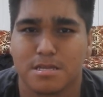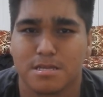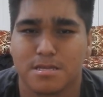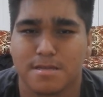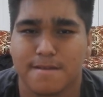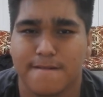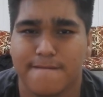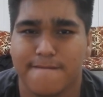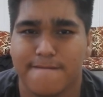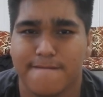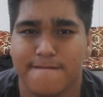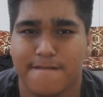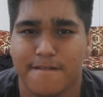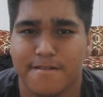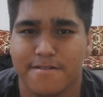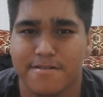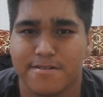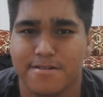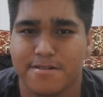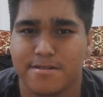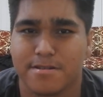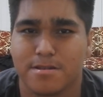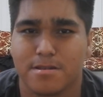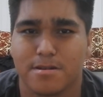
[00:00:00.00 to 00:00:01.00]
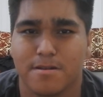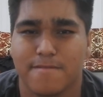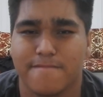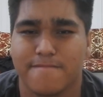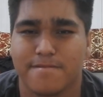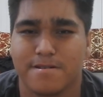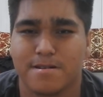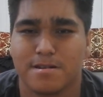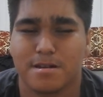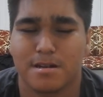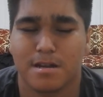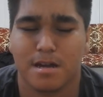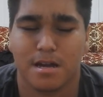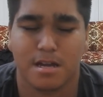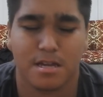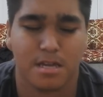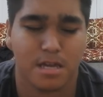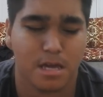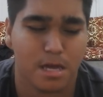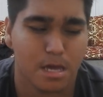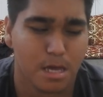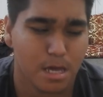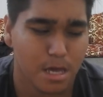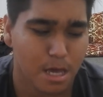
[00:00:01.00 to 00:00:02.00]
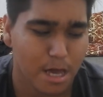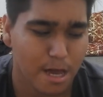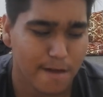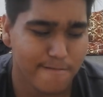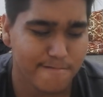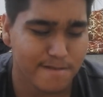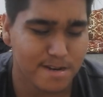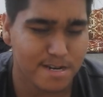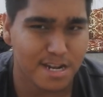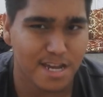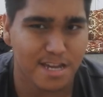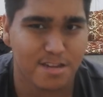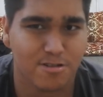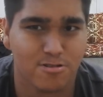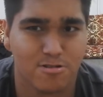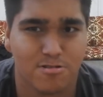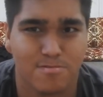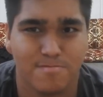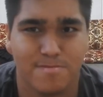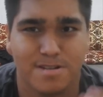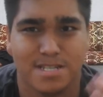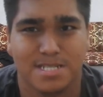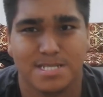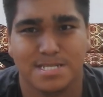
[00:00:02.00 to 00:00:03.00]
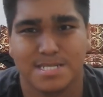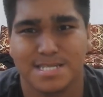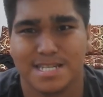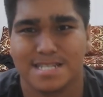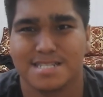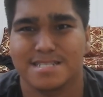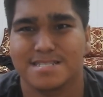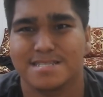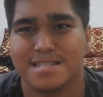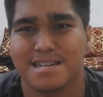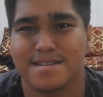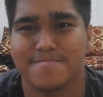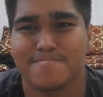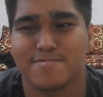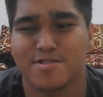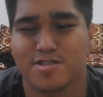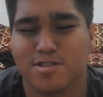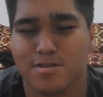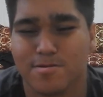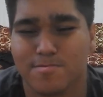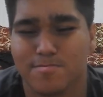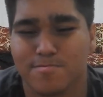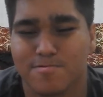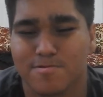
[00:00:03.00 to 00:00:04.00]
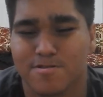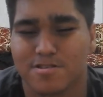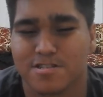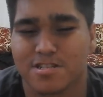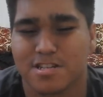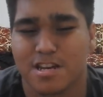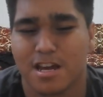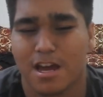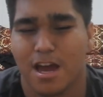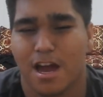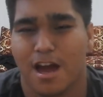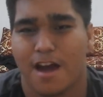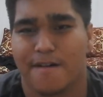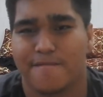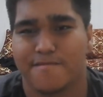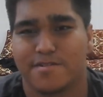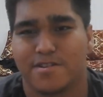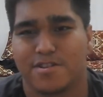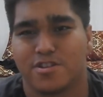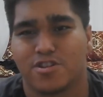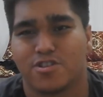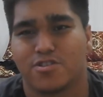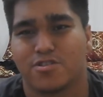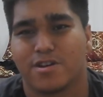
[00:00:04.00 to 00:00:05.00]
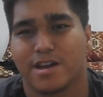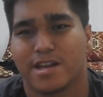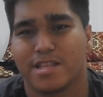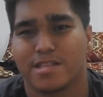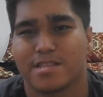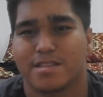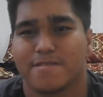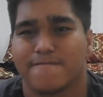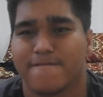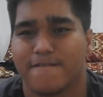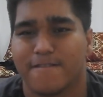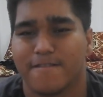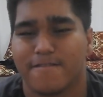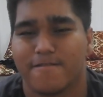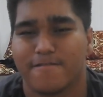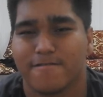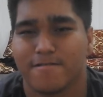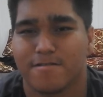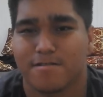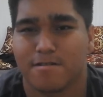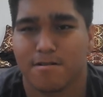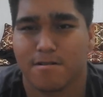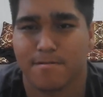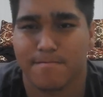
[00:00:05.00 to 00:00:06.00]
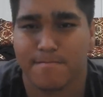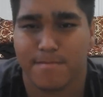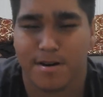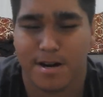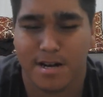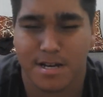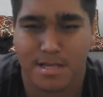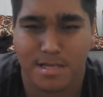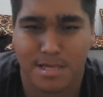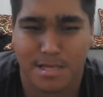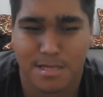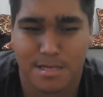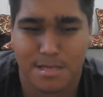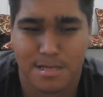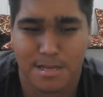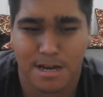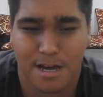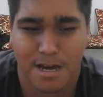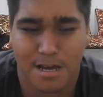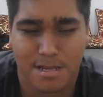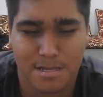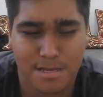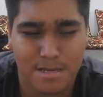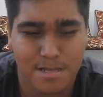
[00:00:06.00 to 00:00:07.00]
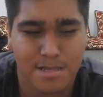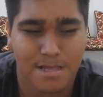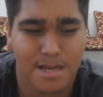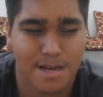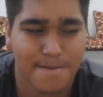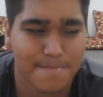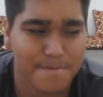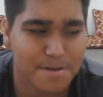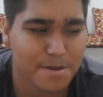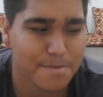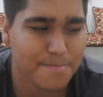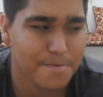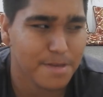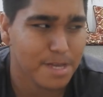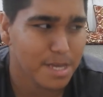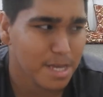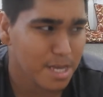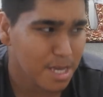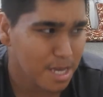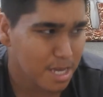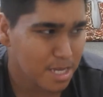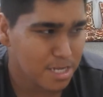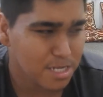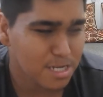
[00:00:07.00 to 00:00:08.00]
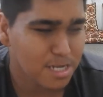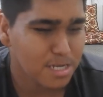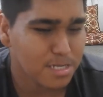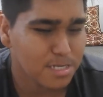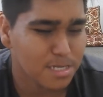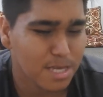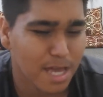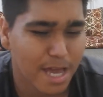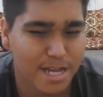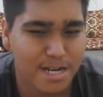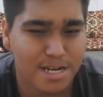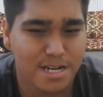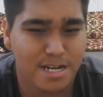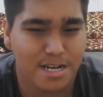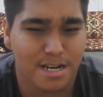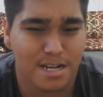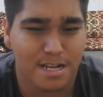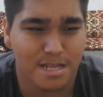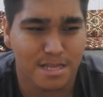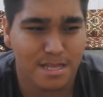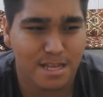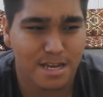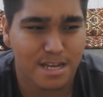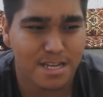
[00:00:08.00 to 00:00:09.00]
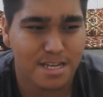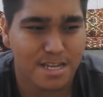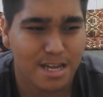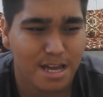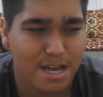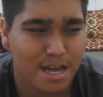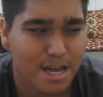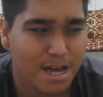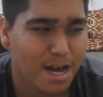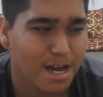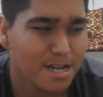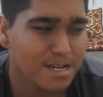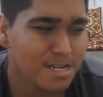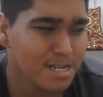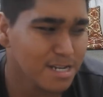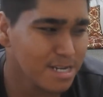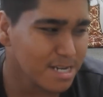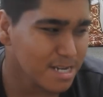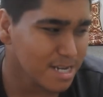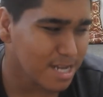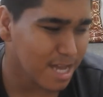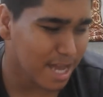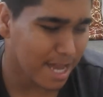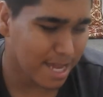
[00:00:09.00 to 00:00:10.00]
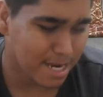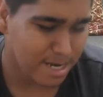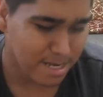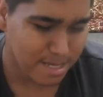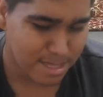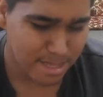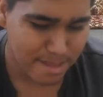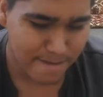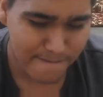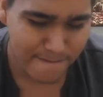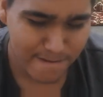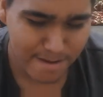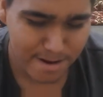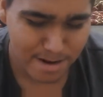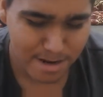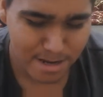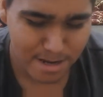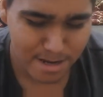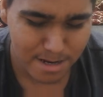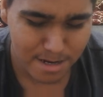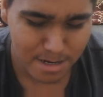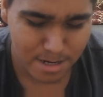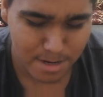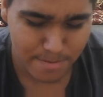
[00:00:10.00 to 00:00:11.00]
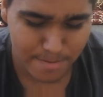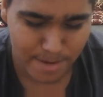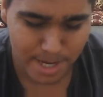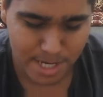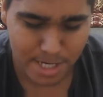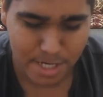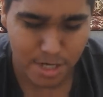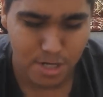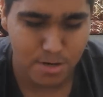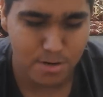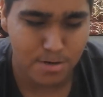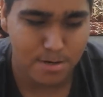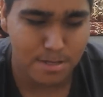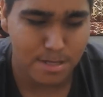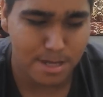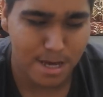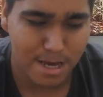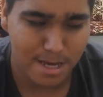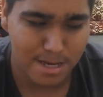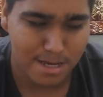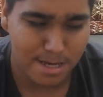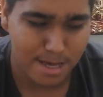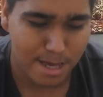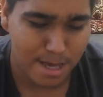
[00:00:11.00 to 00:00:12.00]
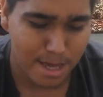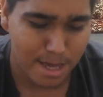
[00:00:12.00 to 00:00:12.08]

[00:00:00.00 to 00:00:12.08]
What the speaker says: the photos of it. Like, I have to take it on my second laptop, which I have to transfer it on my other laptop and just edit it. Like, I need to edit the video to make sure, like